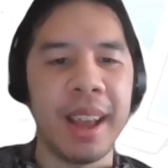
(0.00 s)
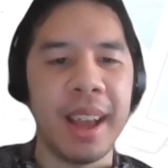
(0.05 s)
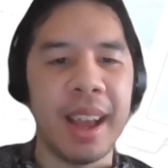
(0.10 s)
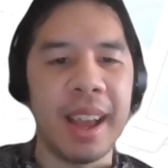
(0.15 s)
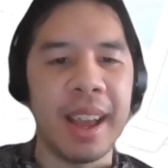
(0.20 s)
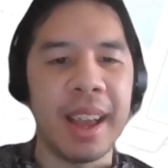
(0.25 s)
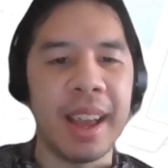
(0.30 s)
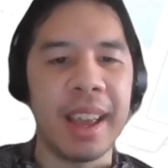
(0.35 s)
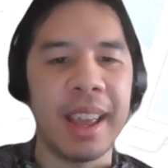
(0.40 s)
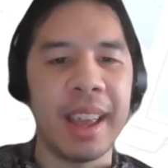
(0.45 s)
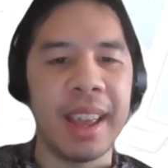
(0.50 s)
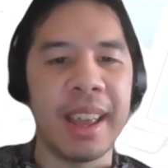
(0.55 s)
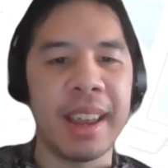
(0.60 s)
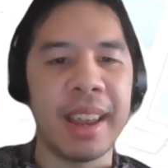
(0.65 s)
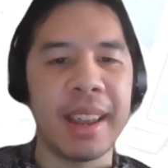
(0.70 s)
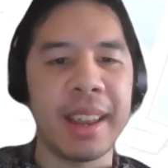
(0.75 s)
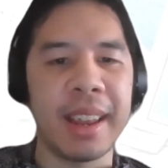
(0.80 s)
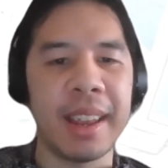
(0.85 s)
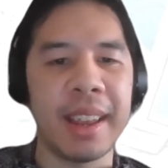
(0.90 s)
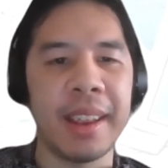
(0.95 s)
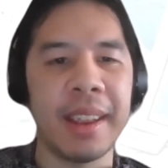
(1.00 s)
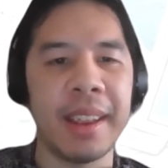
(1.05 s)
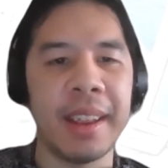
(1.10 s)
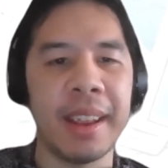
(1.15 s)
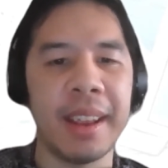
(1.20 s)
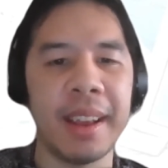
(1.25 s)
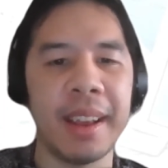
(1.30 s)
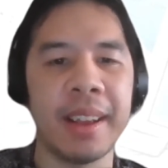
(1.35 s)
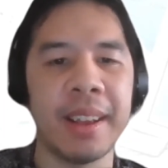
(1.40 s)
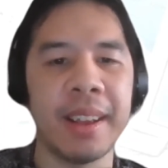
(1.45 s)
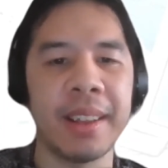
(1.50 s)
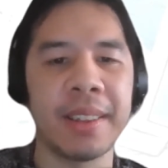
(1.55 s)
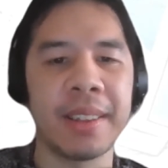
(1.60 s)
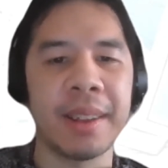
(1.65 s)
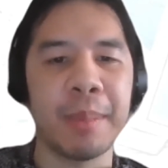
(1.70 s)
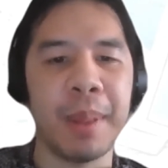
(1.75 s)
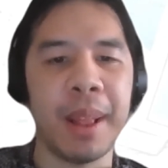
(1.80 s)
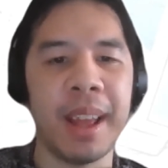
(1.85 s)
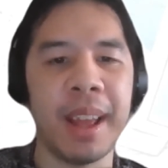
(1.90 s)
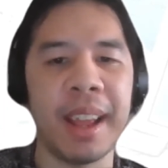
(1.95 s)
And he is
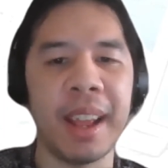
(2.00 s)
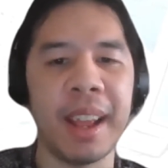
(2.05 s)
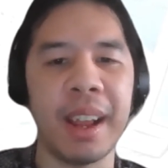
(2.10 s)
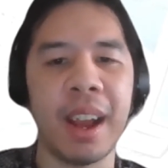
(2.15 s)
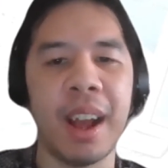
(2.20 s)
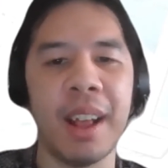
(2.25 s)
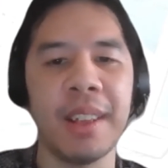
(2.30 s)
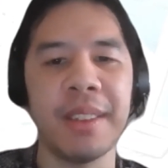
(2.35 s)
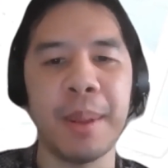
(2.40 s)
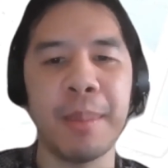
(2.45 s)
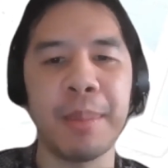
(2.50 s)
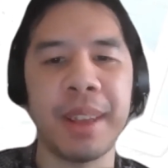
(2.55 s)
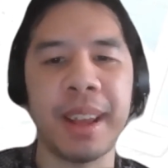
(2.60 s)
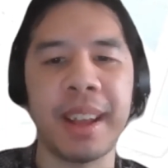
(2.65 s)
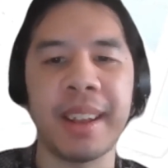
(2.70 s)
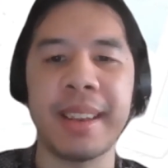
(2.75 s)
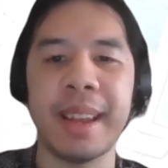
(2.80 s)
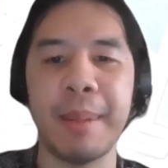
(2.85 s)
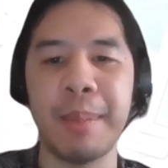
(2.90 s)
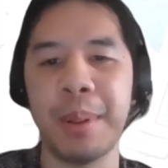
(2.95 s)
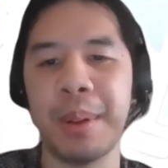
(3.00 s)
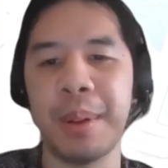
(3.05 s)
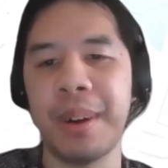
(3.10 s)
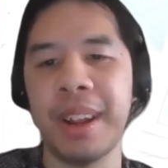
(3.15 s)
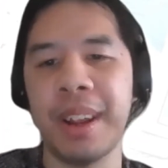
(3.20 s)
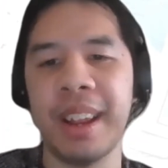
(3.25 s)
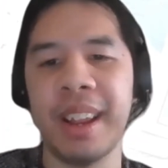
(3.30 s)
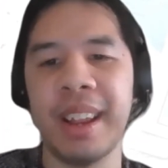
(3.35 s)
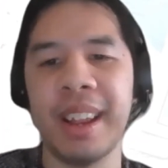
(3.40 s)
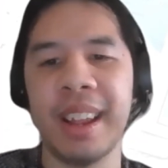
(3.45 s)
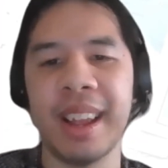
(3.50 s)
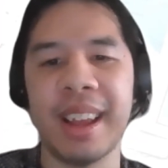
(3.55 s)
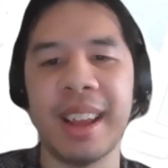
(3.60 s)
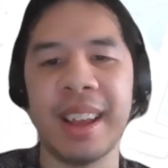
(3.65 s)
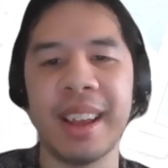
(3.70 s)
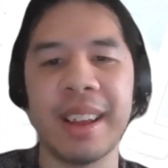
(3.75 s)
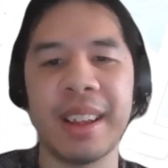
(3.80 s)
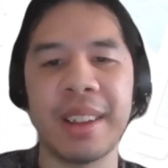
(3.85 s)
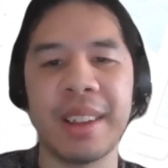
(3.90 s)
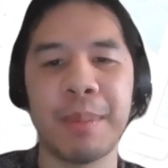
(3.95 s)
applying concepts like deep learning
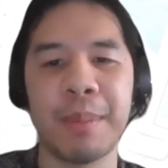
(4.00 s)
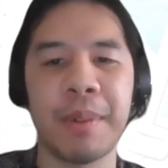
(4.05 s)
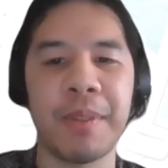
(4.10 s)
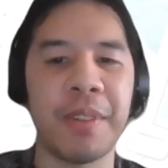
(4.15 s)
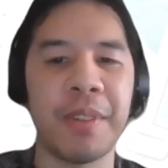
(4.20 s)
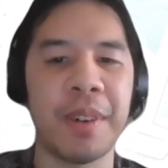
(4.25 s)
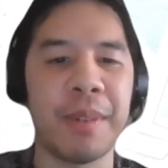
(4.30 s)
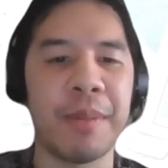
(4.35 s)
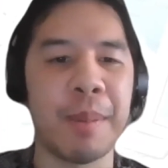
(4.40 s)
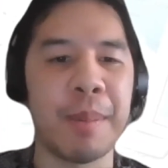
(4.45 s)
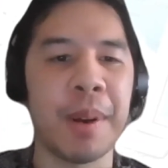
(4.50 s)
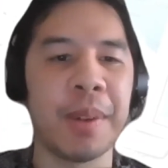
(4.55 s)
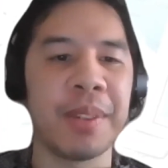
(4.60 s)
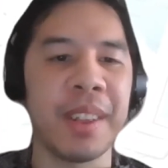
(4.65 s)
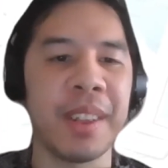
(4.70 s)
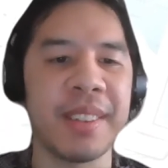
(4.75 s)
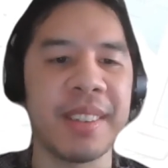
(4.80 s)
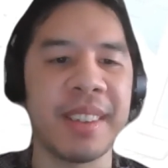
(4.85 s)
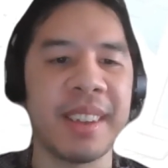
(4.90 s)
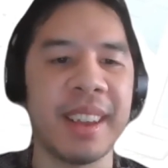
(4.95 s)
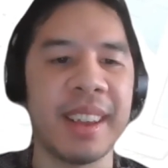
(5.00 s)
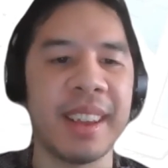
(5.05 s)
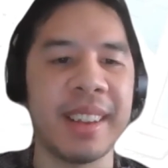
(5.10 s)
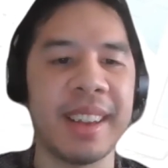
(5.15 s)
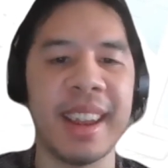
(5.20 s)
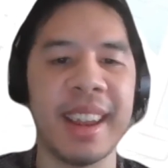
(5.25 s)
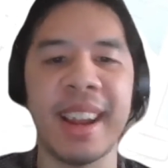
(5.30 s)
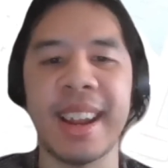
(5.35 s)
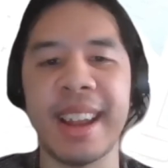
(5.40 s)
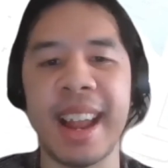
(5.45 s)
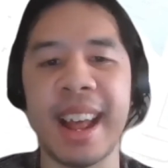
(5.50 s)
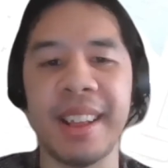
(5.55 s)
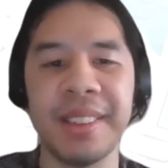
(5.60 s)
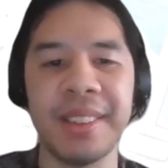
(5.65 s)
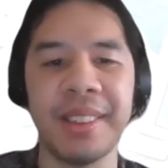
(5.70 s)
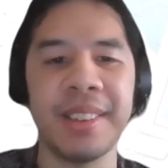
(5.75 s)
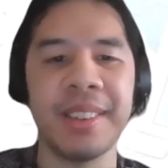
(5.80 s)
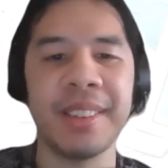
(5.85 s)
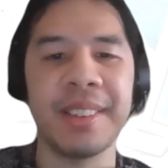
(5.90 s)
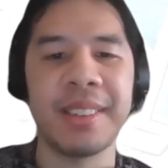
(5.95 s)
to perform remote sensing data
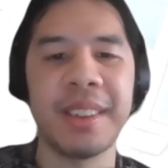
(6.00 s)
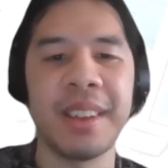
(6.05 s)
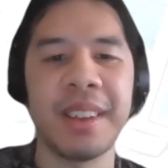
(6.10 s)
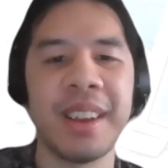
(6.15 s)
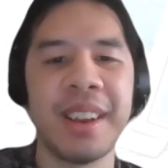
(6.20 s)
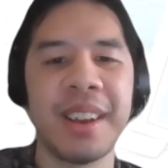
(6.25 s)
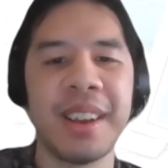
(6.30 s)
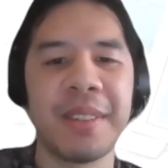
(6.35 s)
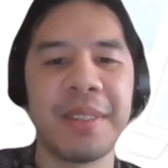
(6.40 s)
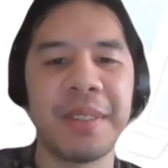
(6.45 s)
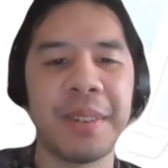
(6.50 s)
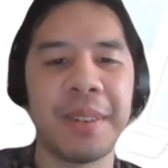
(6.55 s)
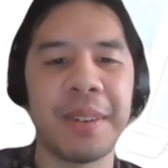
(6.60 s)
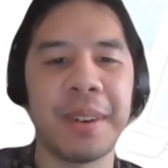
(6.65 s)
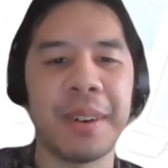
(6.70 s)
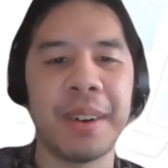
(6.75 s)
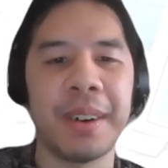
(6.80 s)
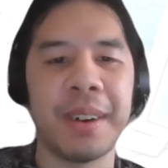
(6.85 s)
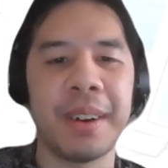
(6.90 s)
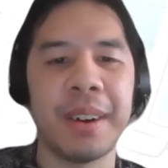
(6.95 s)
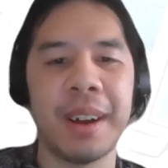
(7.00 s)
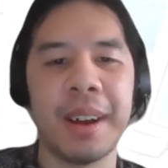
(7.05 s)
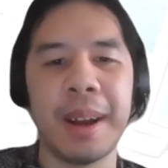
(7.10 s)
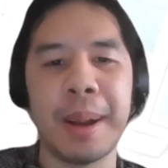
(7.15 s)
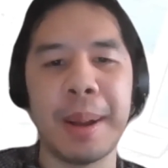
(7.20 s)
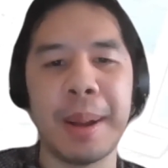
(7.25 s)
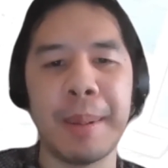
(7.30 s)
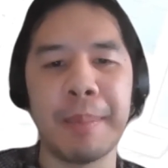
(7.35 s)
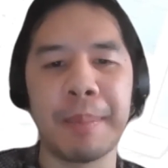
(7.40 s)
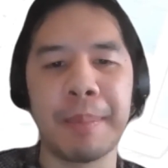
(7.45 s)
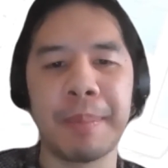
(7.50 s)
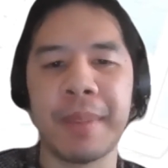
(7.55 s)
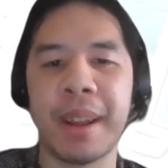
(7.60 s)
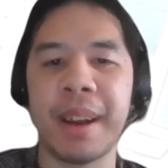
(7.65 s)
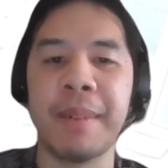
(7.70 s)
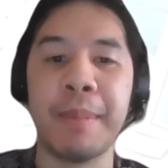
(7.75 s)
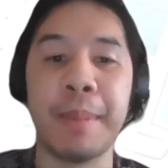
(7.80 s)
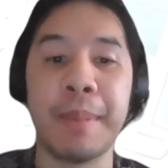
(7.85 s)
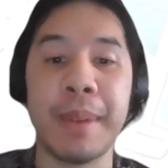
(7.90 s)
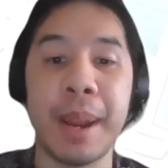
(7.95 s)
analysis for
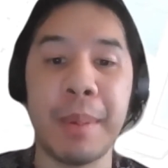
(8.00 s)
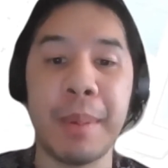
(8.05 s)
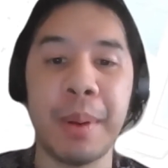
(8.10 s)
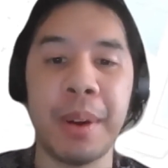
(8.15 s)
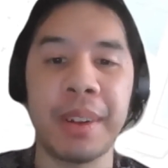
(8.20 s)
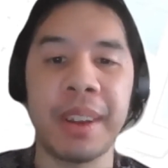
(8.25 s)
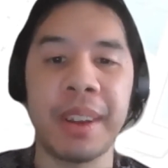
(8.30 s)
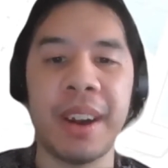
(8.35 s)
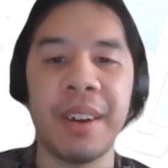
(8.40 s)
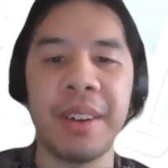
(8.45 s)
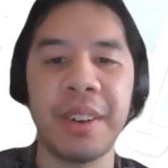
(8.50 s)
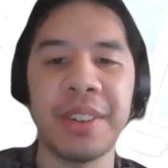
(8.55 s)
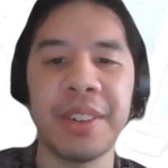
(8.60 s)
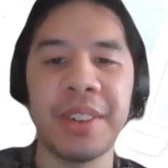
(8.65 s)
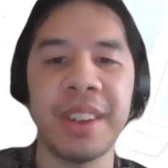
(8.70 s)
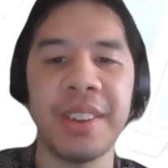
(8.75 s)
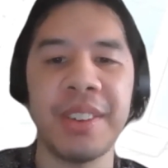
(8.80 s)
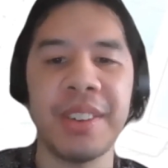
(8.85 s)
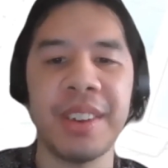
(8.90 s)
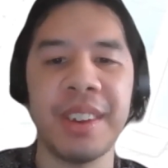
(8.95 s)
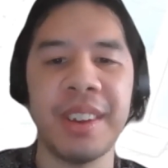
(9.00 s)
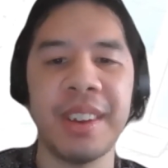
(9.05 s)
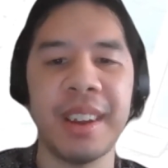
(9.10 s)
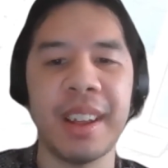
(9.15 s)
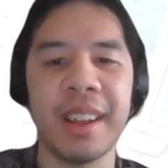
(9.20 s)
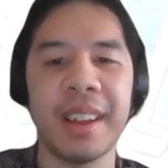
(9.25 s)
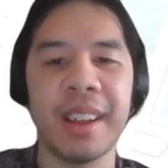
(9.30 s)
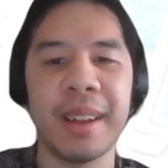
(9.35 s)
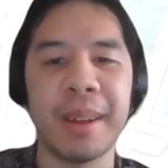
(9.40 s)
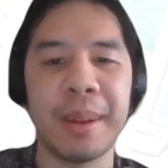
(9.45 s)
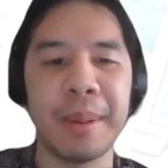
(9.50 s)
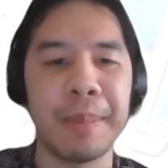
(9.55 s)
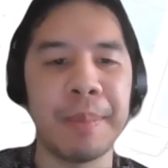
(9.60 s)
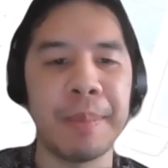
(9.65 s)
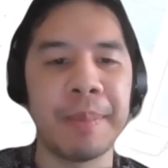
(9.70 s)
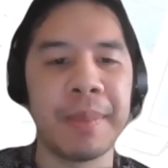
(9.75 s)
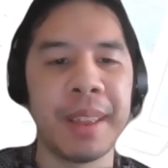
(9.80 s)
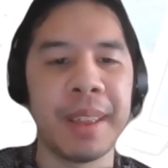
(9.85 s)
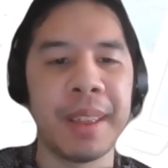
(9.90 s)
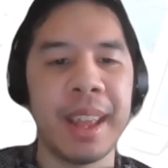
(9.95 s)
neighborhood characterization
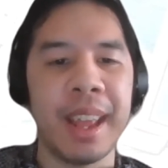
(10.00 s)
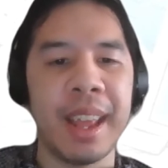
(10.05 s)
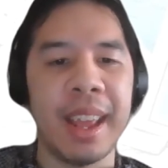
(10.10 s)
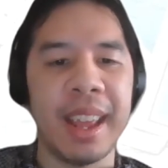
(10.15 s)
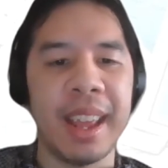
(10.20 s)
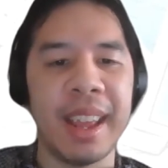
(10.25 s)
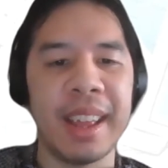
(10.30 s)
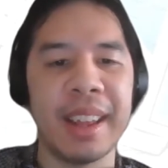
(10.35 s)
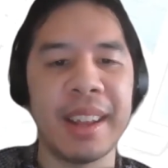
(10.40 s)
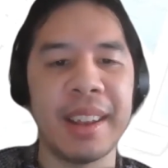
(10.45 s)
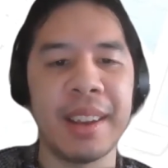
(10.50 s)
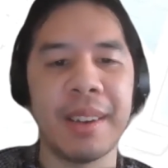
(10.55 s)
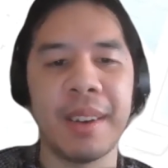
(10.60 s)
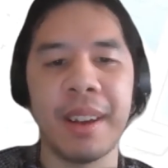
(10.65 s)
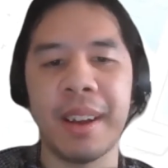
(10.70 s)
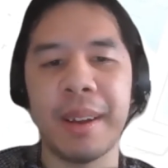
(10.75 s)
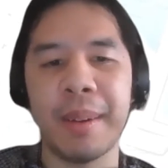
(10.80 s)
and